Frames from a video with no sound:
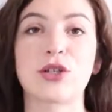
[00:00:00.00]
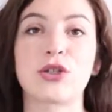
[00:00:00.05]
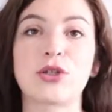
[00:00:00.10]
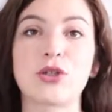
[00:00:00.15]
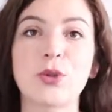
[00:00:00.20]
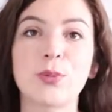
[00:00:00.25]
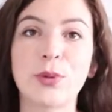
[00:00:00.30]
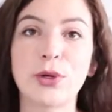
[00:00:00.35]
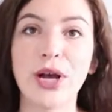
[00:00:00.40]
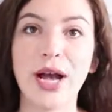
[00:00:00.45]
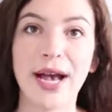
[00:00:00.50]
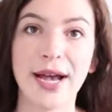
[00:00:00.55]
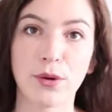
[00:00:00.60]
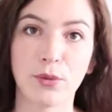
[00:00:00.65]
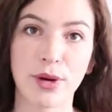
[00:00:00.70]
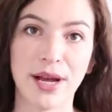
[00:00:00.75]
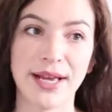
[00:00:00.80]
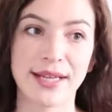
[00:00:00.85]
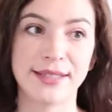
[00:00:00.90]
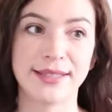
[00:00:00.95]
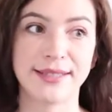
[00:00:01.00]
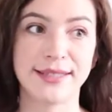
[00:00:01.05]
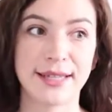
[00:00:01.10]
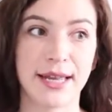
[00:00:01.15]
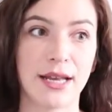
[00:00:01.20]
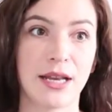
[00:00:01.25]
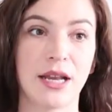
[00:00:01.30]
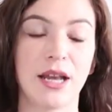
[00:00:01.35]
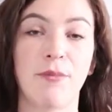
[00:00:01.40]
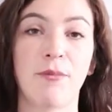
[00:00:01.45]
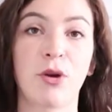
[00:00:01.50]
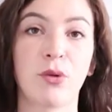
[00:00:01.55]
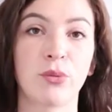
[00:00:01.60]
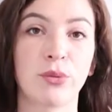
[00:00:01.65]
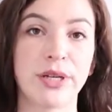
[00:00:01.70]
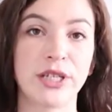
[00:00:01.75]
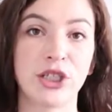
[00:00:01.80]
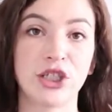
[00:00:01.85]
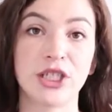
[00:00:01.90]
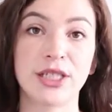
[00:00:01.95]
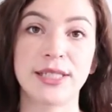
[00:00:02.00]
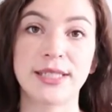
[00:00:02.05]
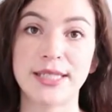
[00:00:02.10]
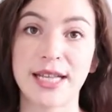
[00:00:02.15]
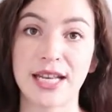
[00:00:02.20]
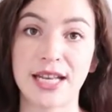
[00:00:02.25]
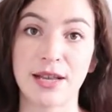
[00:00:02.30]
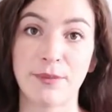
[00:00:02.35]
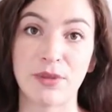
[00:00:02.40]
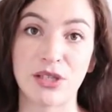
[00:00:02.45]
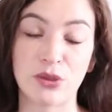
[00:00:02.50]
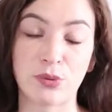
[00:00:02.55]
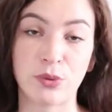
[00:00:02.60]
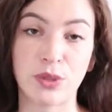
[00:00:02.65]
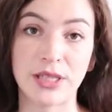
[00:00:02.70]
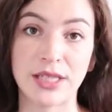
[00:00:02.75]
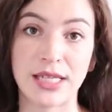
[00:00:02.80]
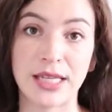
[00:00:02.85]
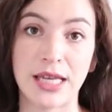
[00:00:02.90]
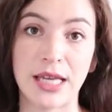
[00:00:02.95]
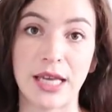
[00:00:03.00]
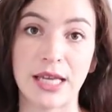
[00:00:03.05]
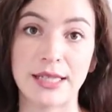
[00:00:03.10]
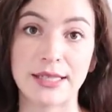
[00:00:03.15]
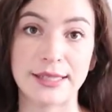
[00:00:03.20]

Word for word: so super high rise denim rigid denim is really